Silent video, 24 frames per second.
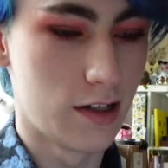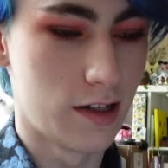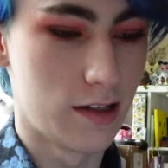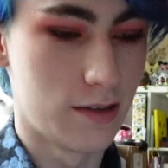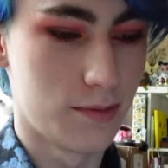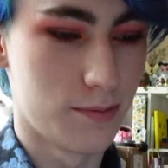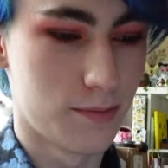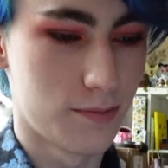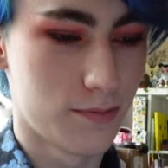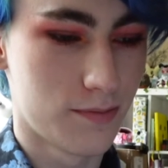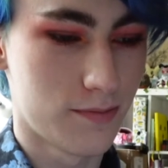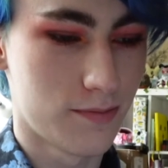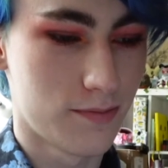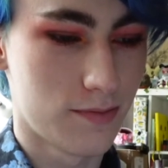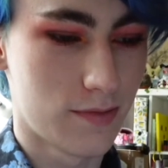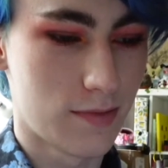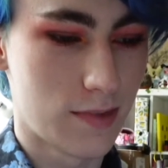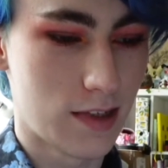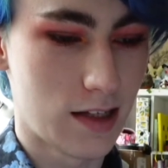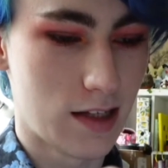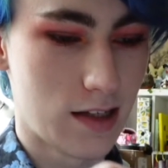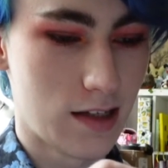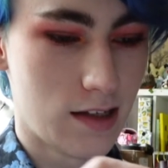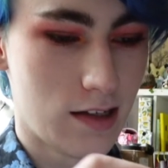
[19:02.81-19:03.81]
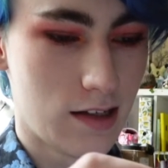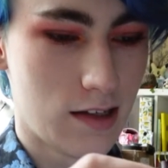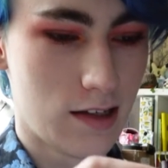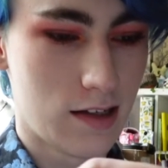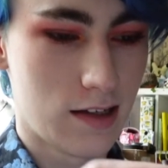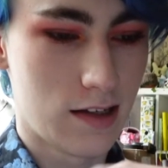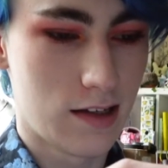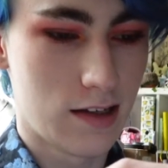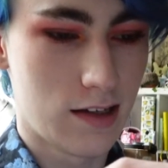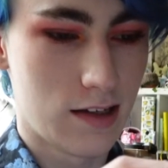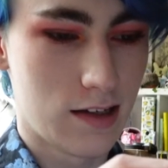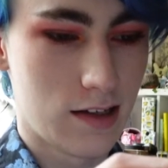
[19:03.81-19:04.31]
um,
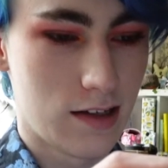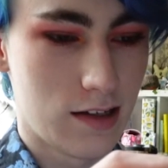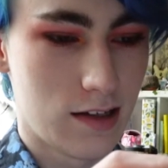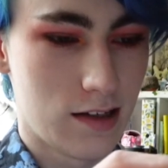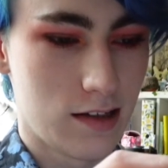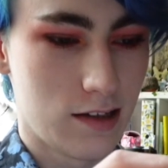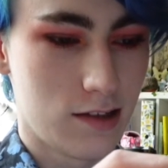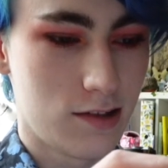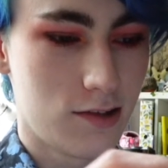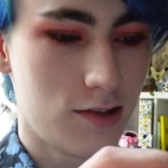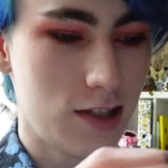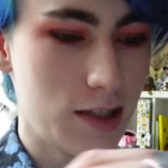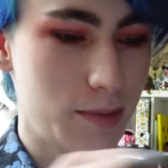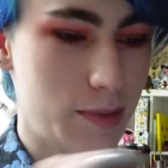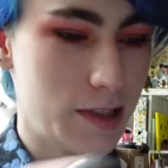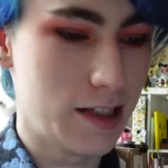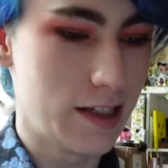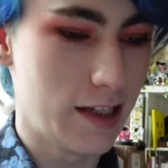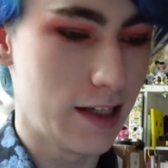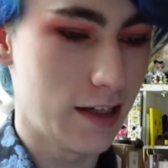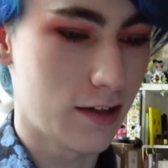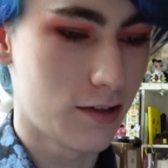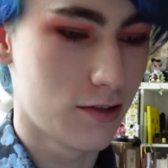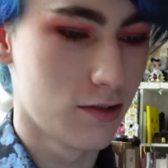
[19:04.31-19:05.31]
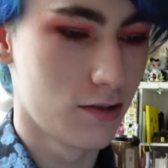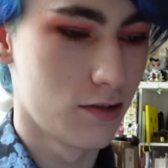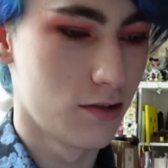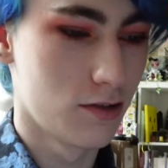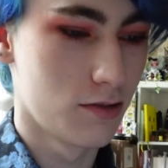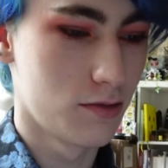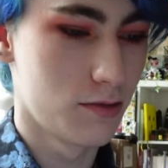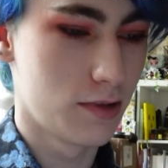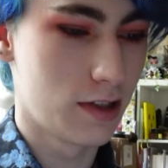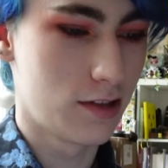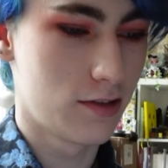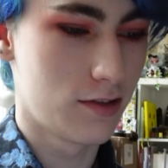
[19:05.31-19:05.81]
Chibi Neko,
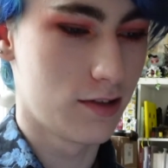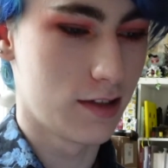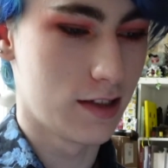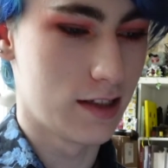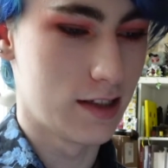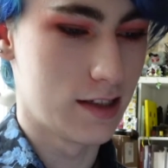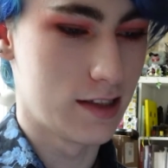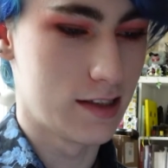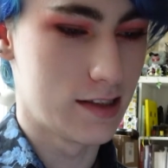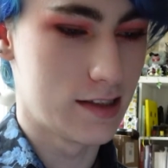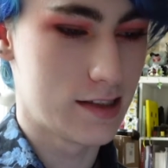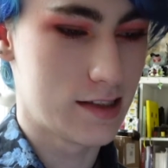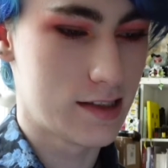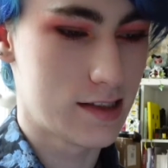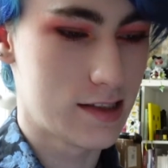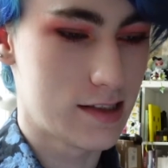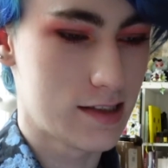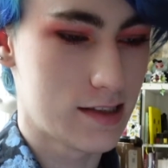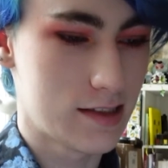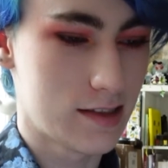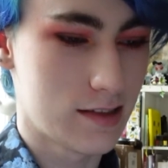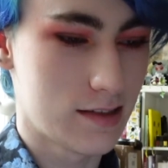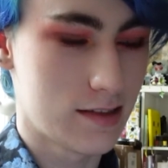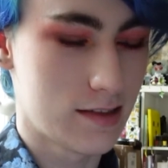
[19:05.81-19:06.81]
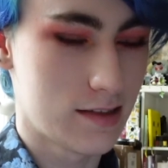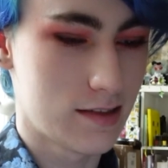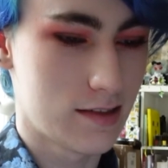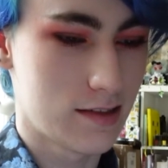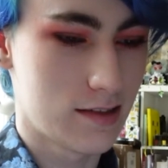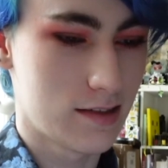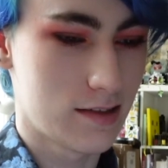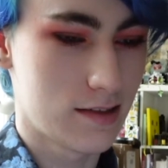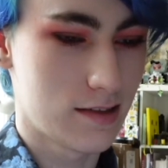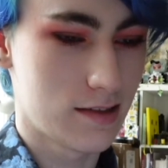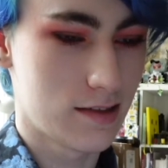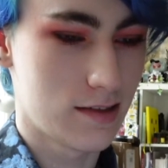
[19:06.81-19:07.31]
which is
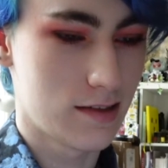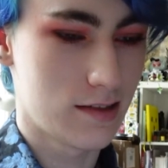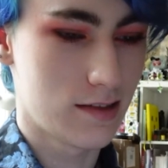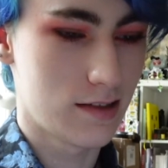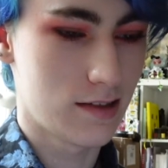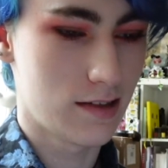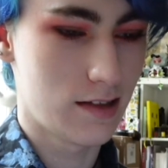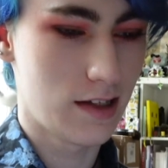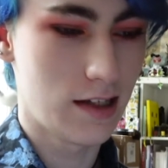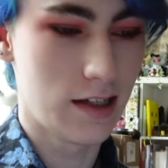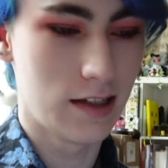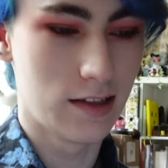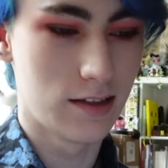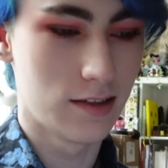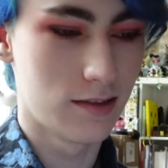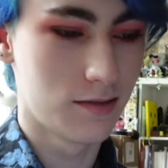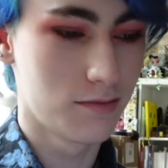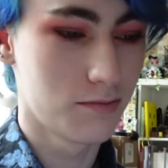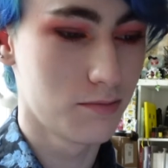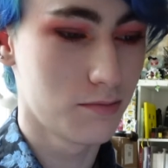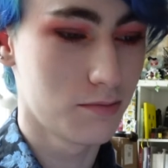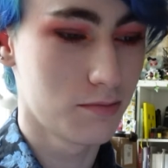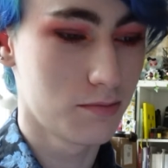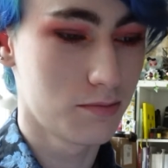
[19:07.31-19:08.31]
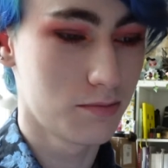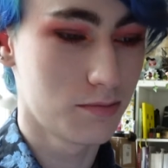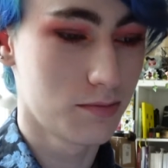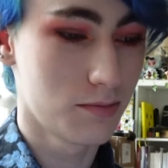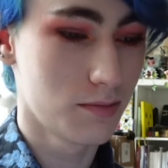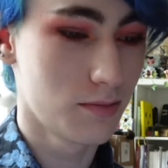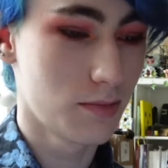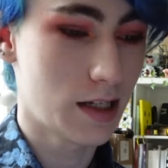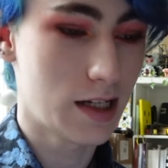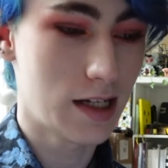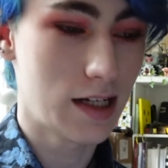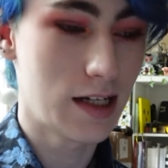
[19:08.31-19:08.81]
in
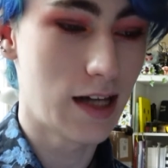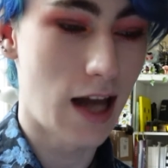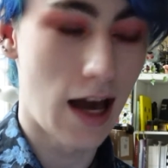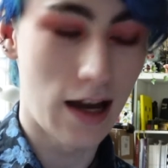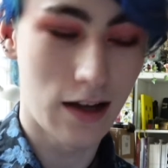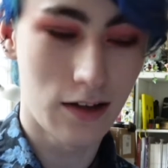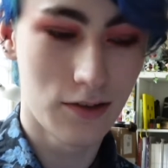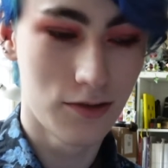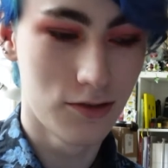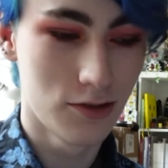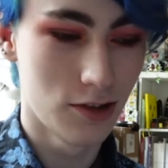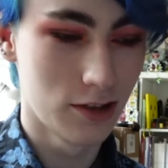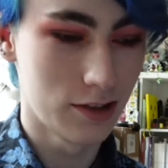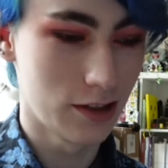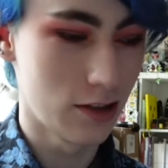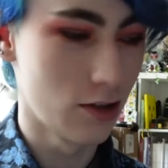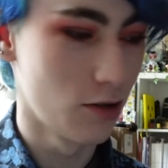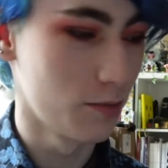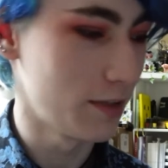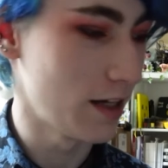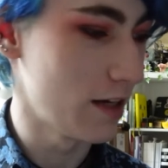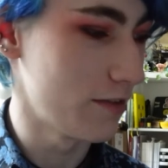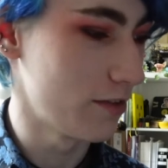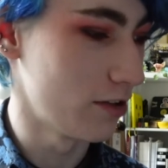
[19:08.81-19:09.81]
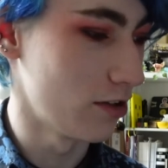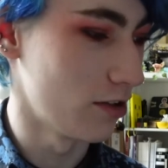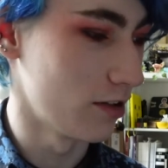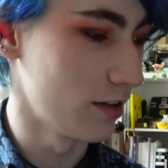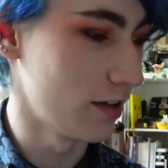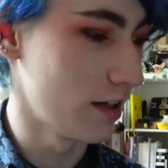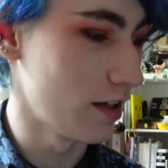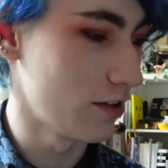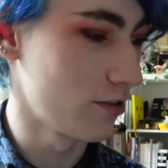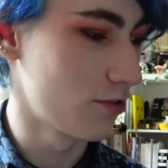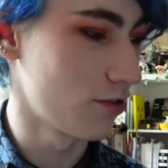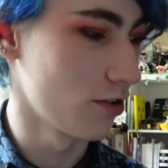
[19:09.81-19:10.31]
Klagenfurt. I hope they have an
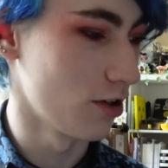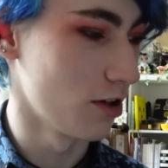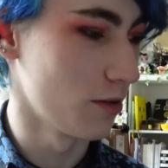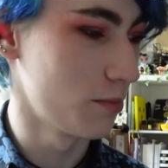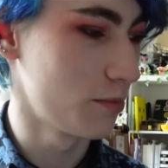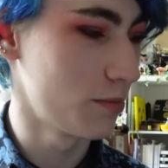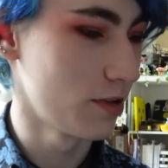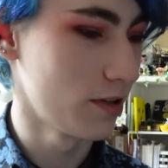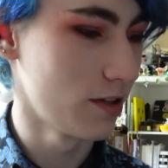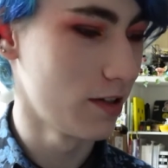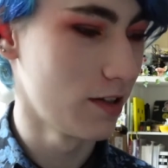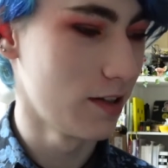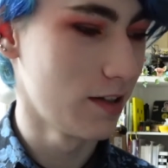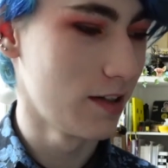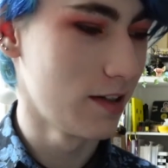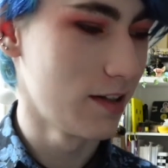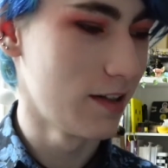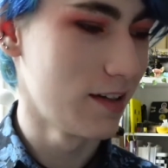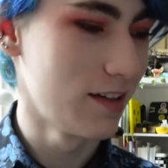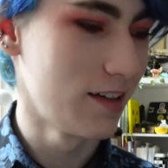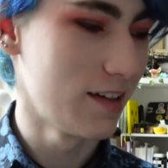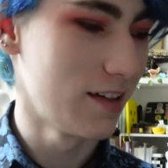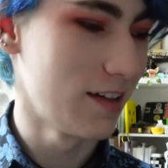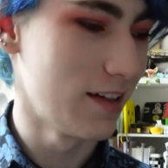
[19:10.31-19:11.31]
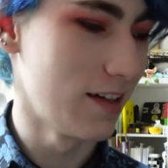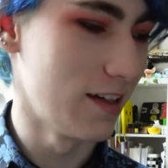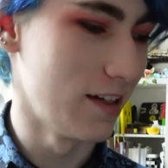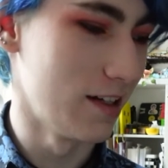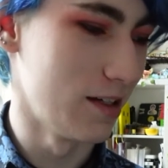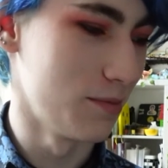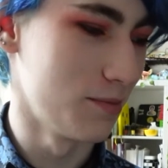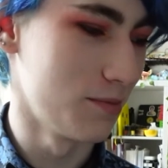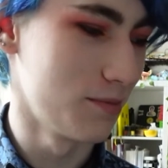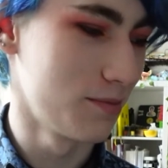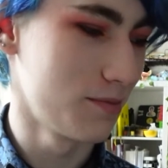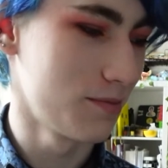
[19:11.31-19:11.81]
online shop
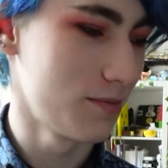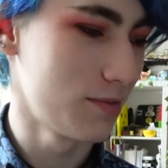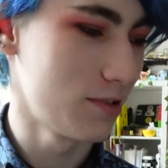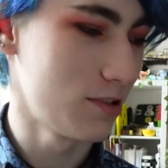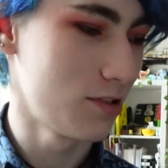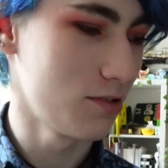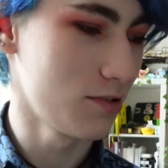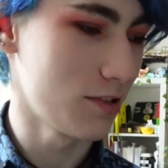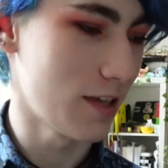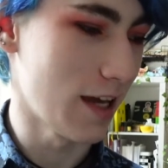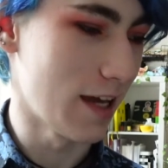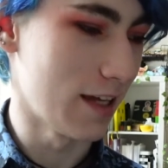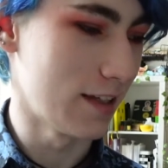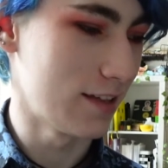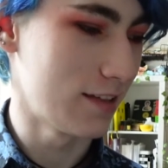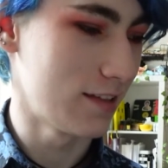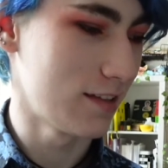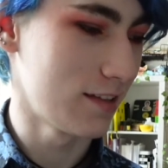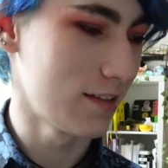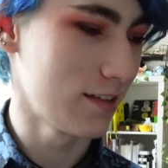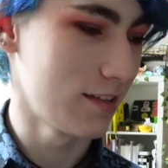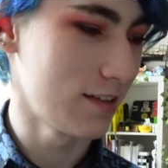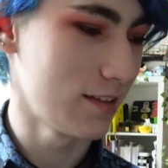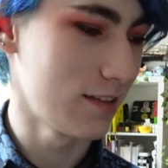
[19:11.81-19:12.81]
um, to get